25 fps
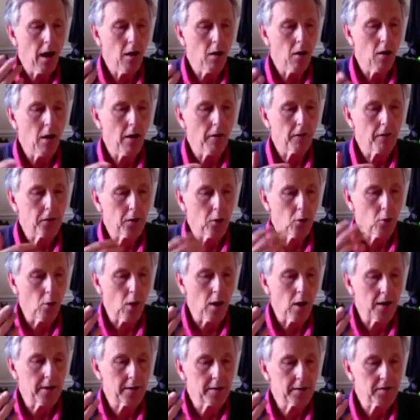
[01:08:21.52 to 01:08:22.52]
a few
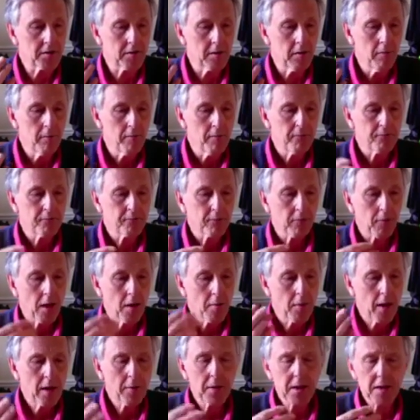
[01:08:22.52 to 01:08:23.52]
words,
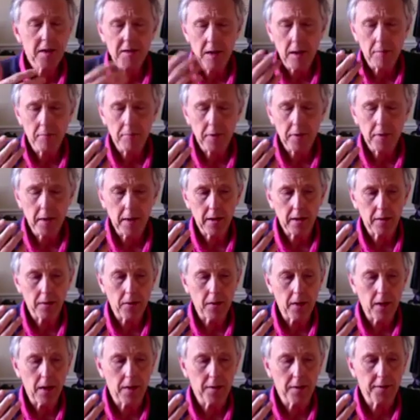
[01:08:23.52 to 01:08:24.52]
maybe something
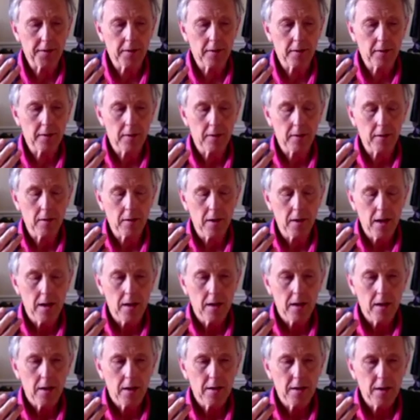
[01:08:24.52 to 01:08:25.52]
that
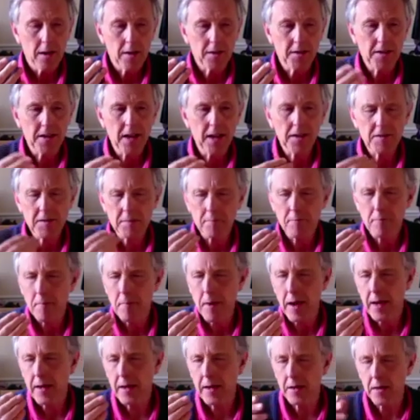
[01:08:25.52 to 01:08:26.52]
doesn't
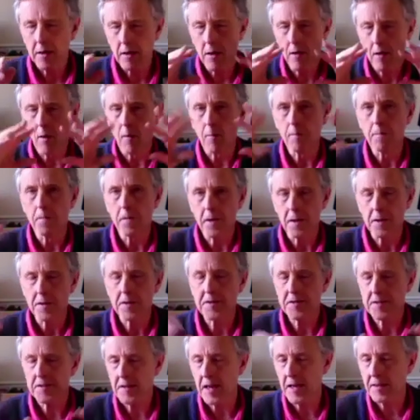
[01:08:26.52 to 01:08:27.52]
make obvious
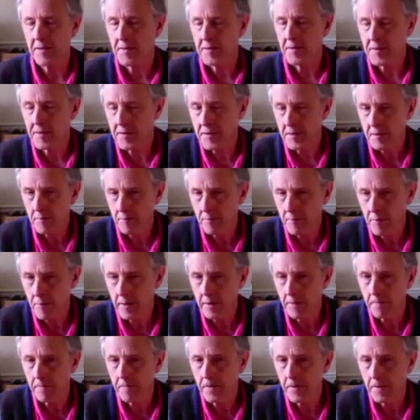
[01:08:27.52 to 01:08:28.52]
sense, but
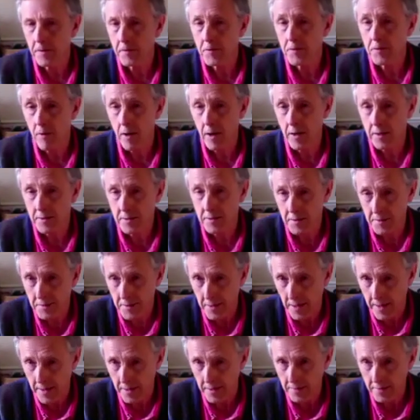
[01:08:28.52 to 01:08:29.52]
it feels right to
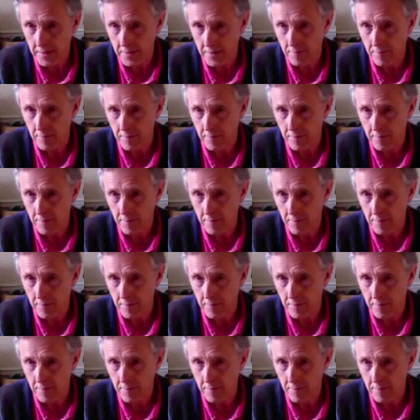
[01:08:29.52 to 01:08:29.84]
say it.